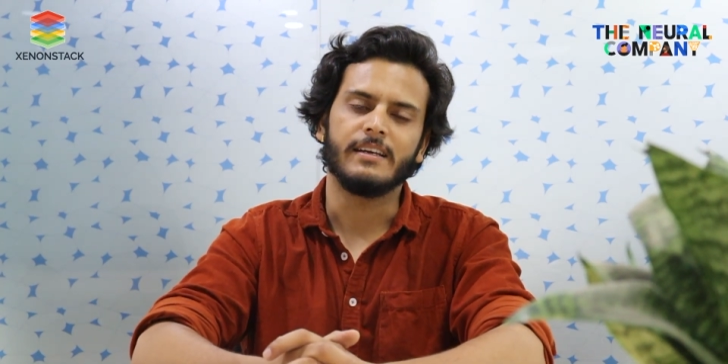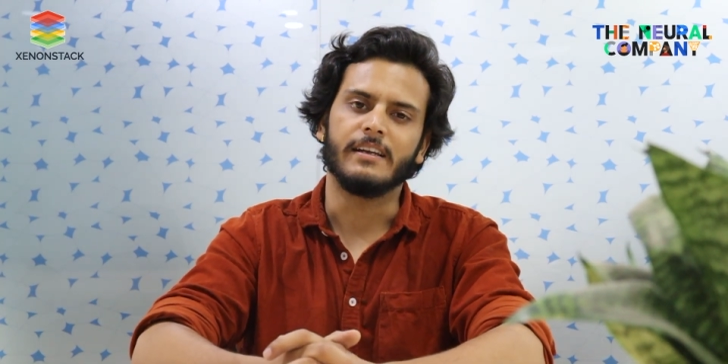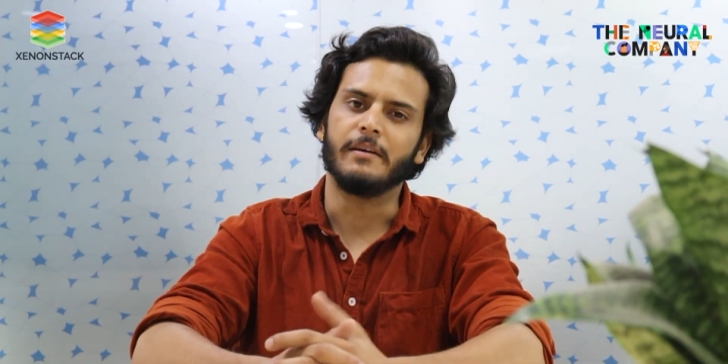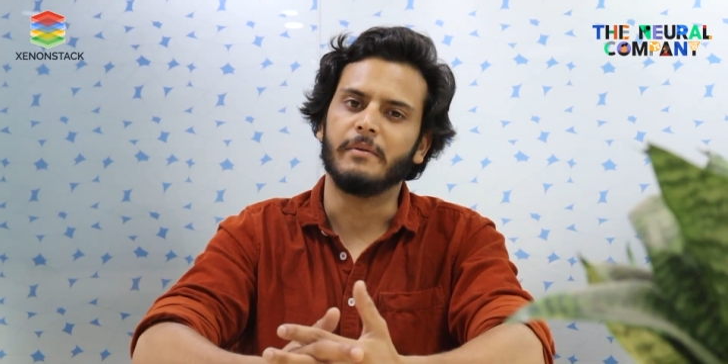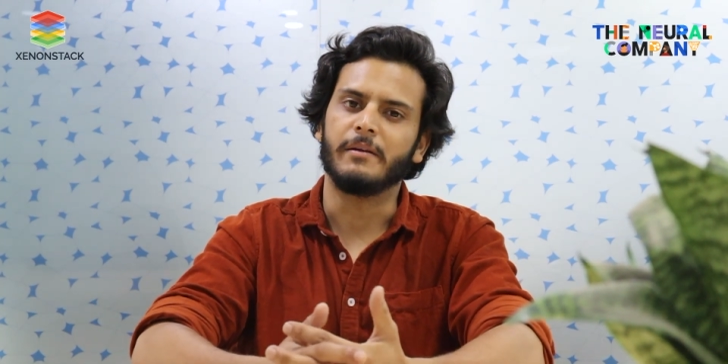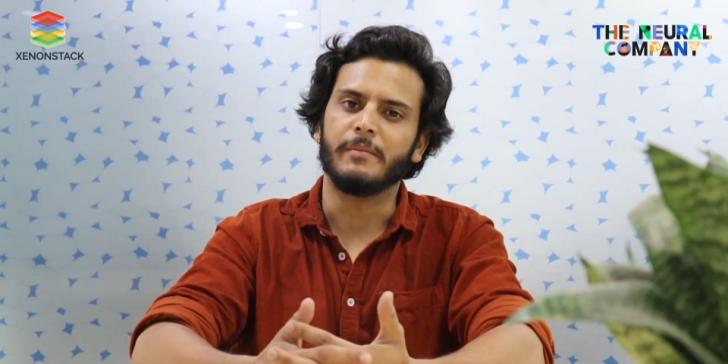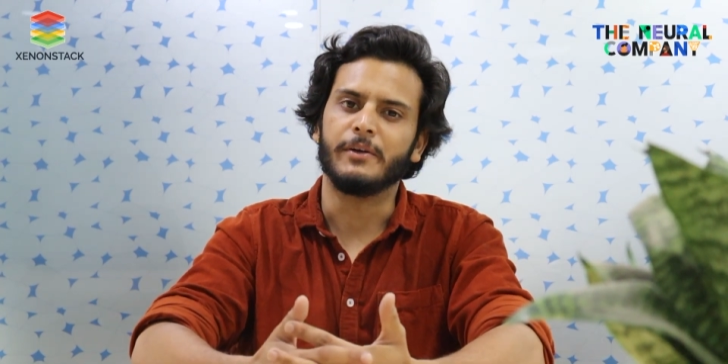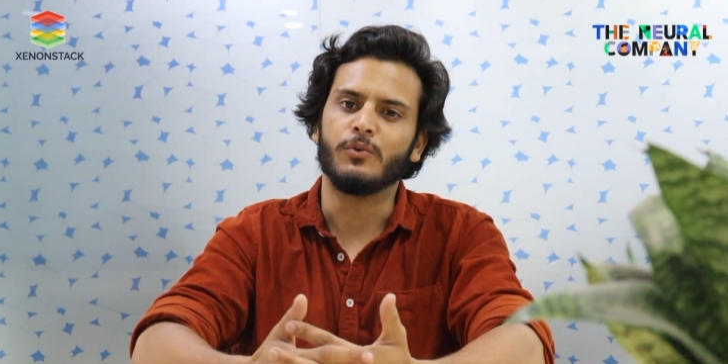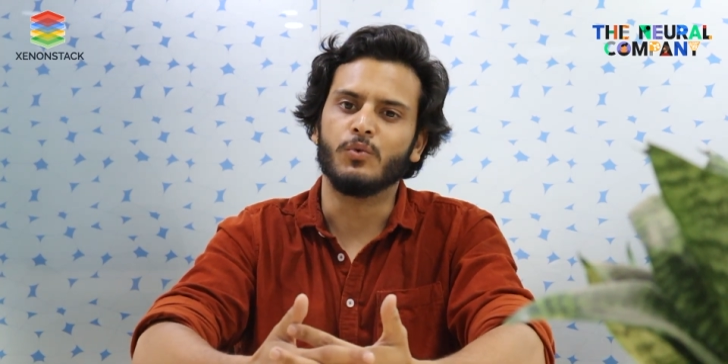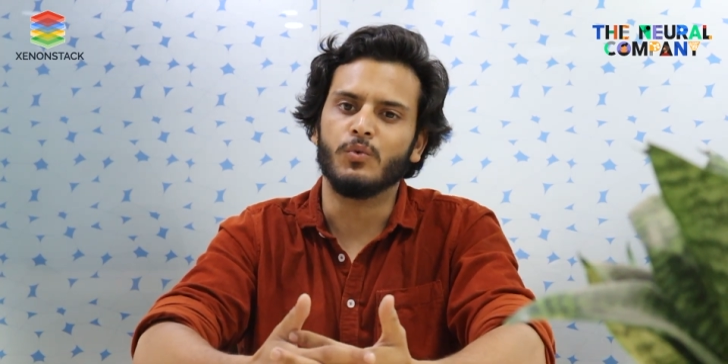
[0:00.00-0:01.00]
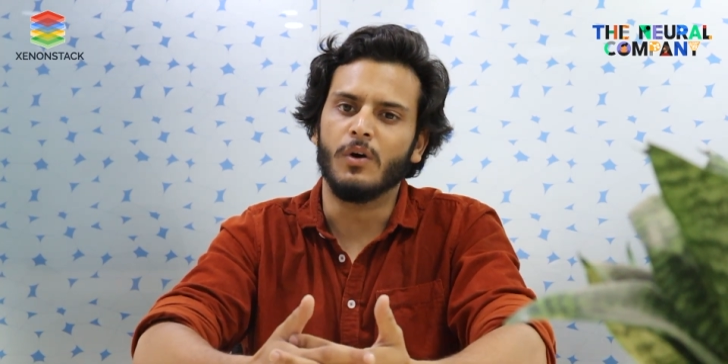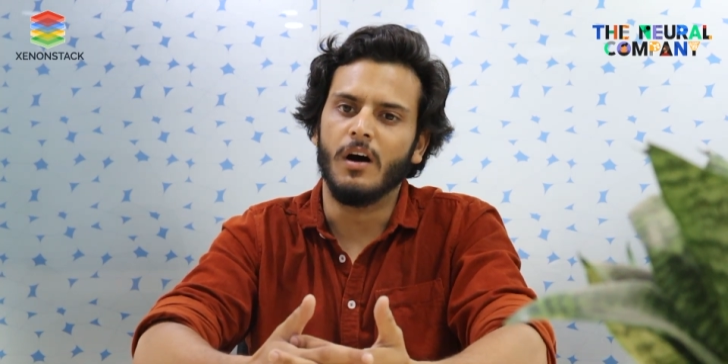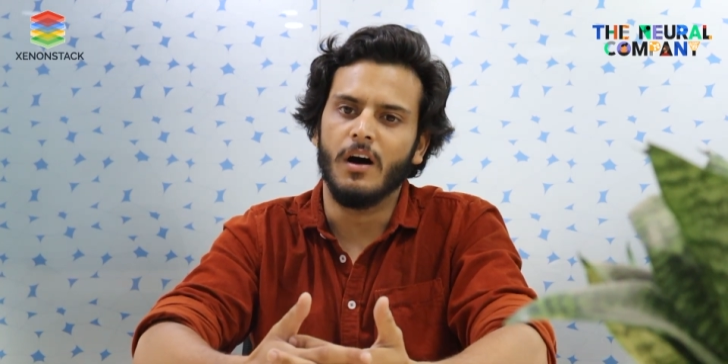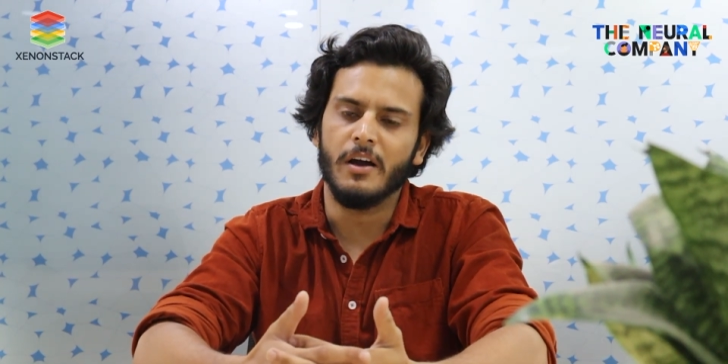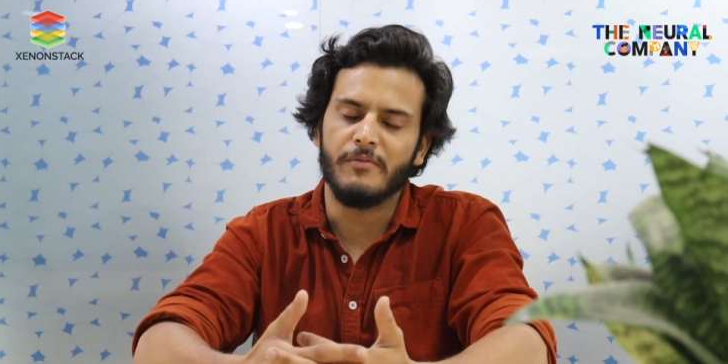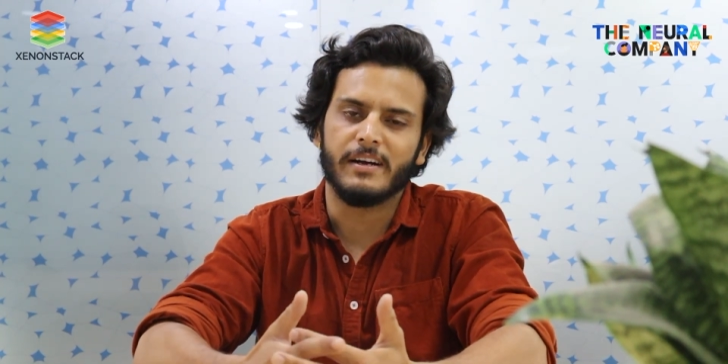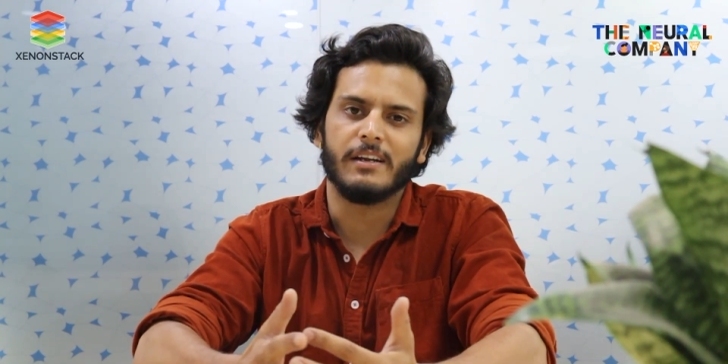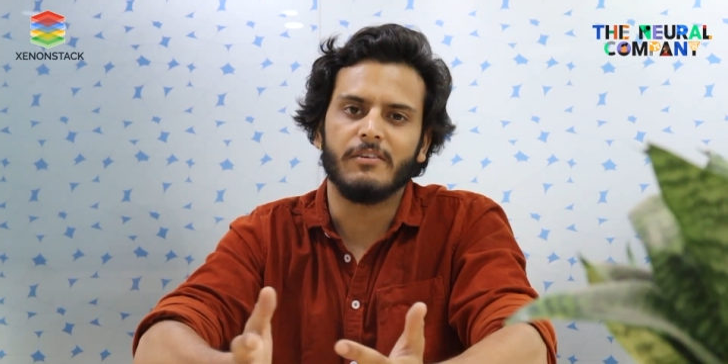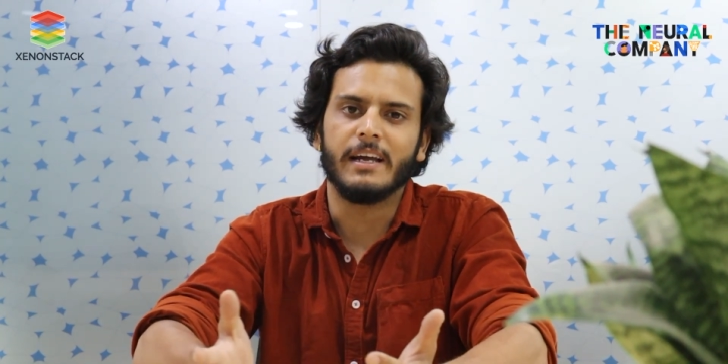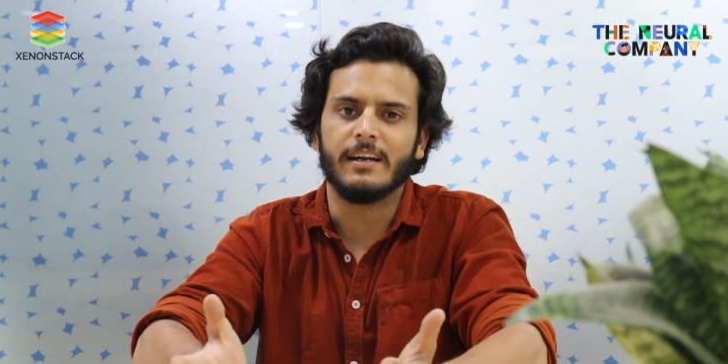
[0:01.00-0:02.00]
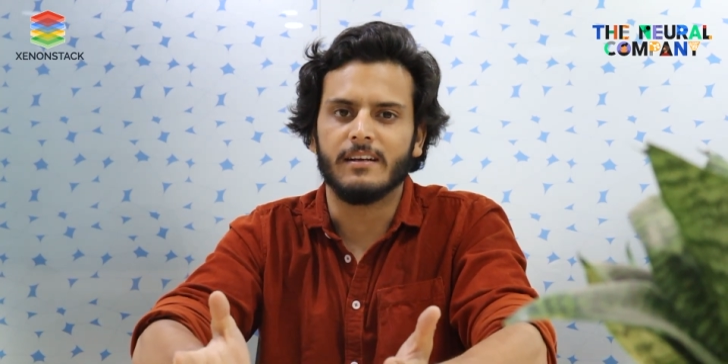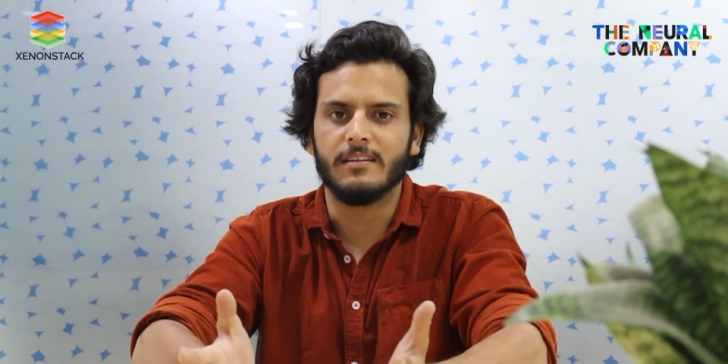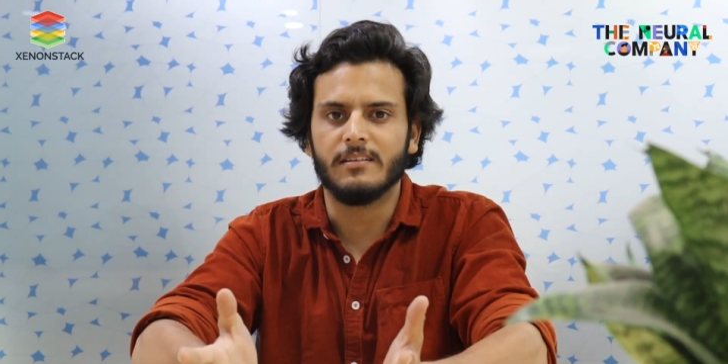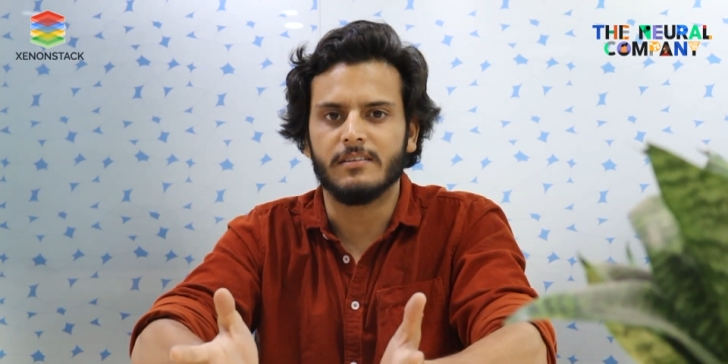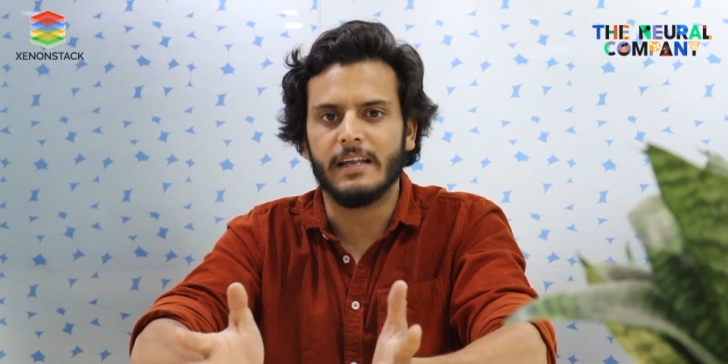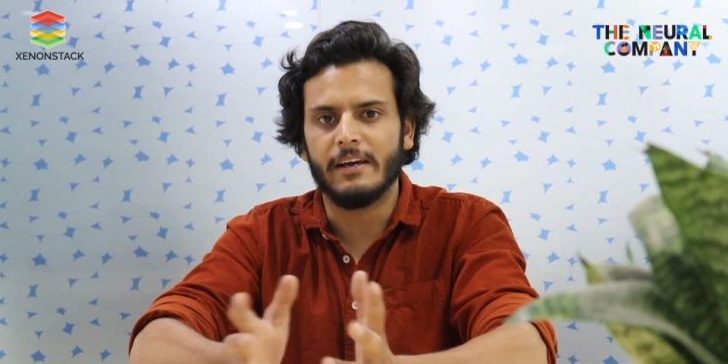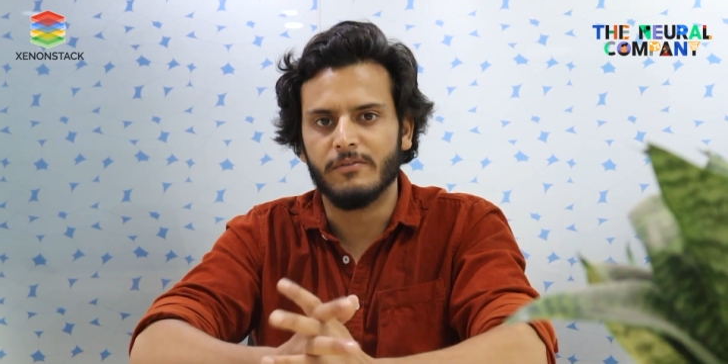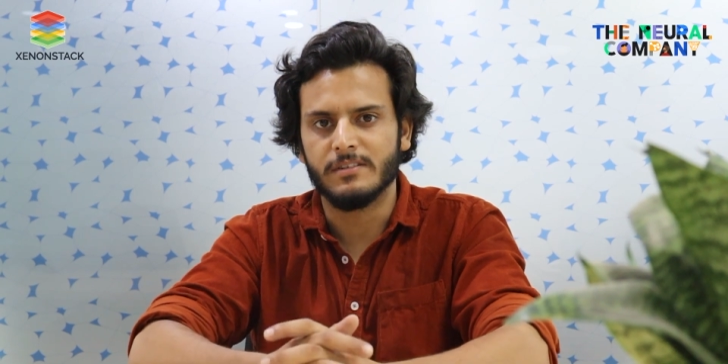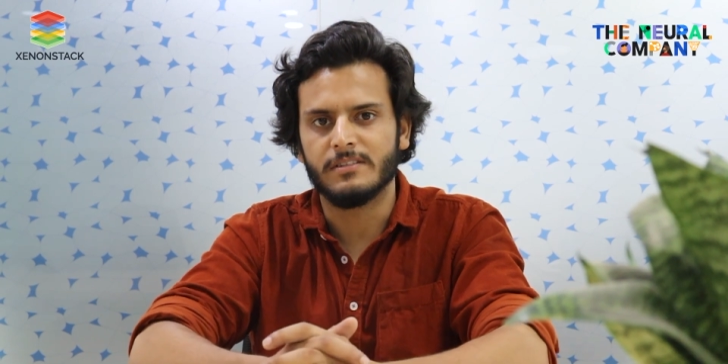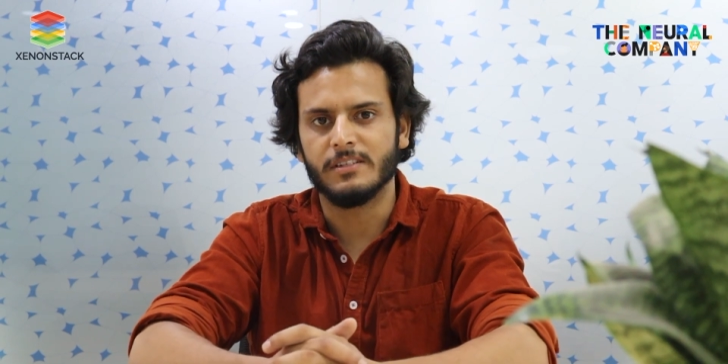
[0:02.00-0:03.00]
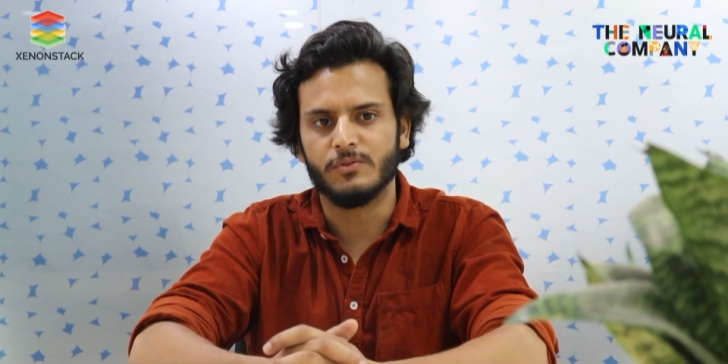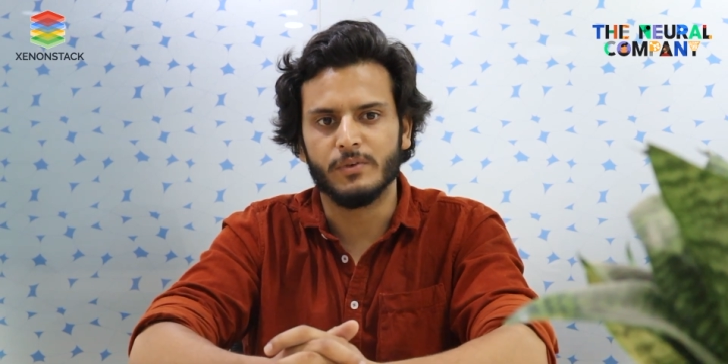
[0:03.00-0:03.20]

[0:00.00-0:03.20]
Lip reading: enabling me to effectively handle diverse